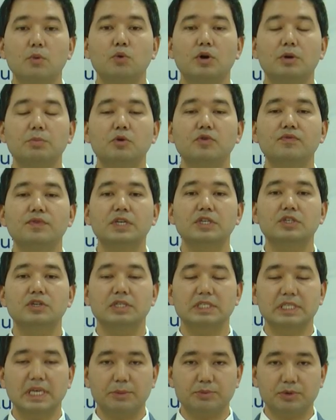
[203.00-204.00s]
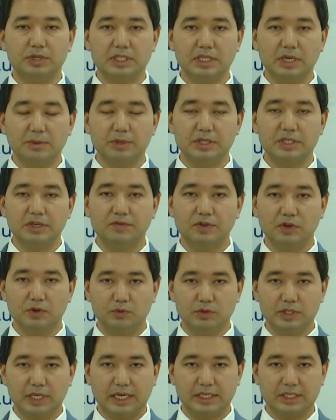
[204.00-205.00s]
We're moving to a separate segment of the
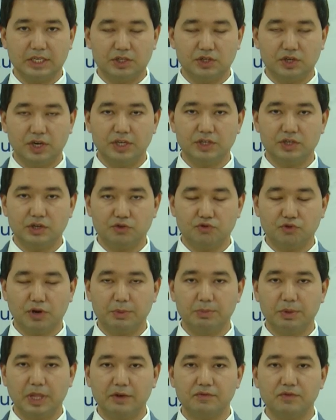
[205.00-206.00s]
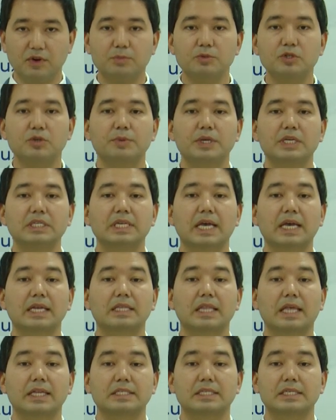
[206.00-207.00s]
UZEX exchange trade platform. To be
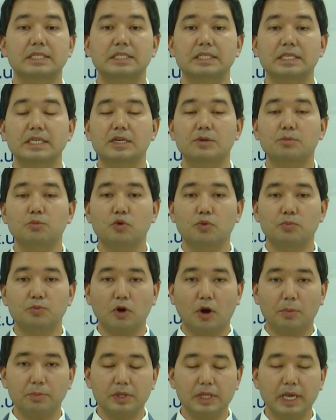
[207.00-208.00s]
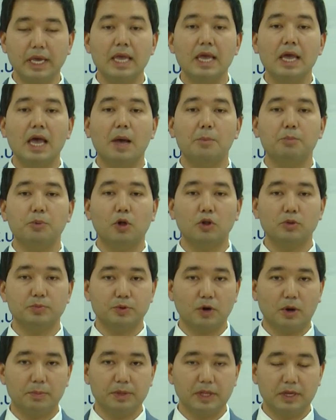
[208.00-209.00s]
exact, let's consider more properly a
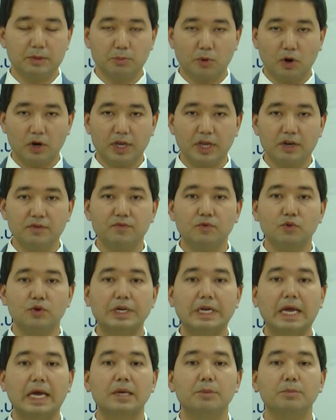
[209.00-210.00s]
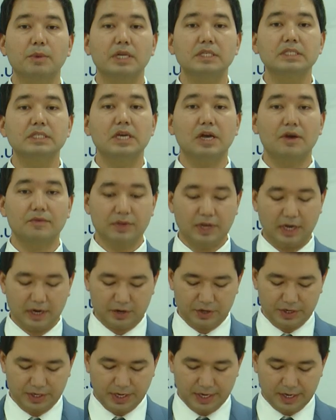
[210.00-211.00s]
polypropylene market for 9 months of the
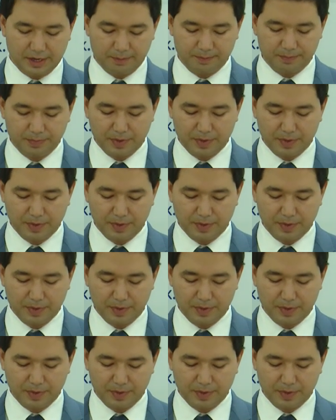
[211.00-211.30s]
current year.